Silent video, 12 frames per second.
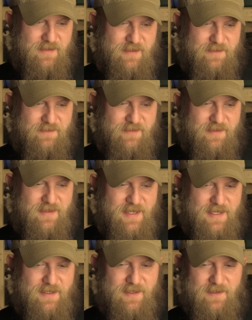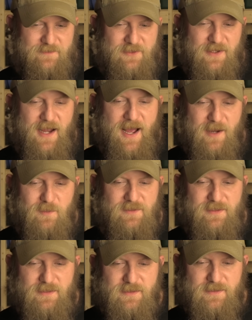Other than that, if you're
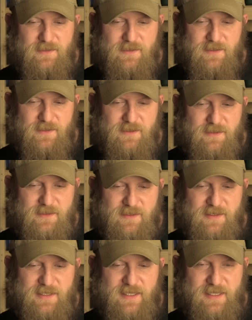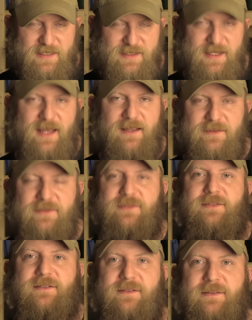out, stay
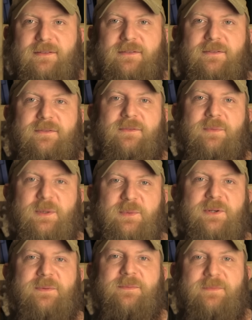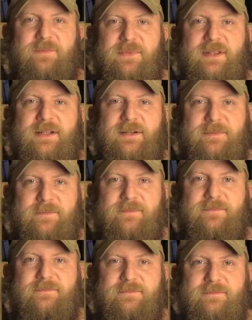safe. Remember, you know,
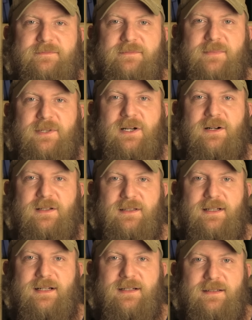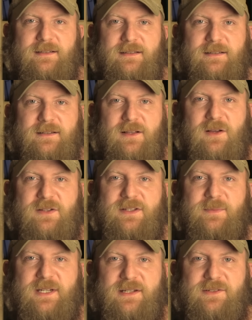call
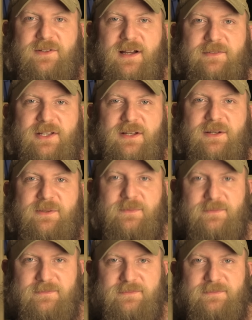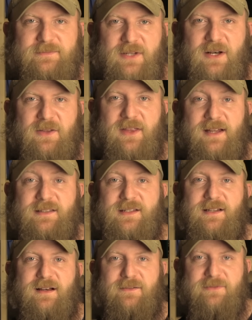somebody to drive you home, all that
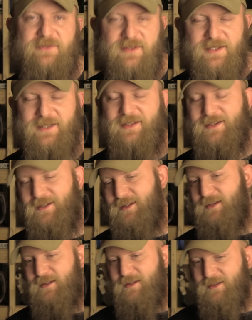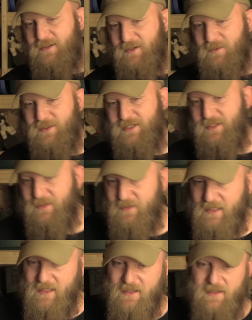stuff. You don't want
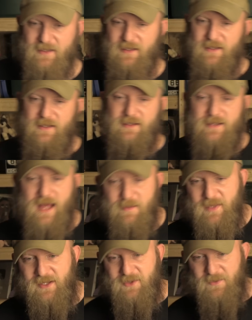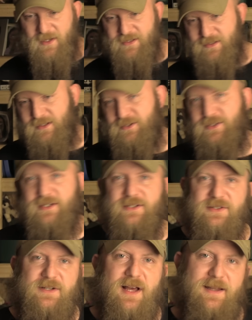to not make your resolution
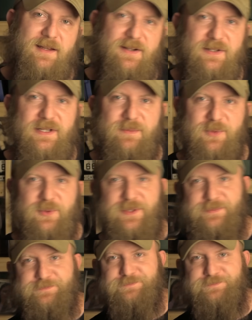because you're not here anymore.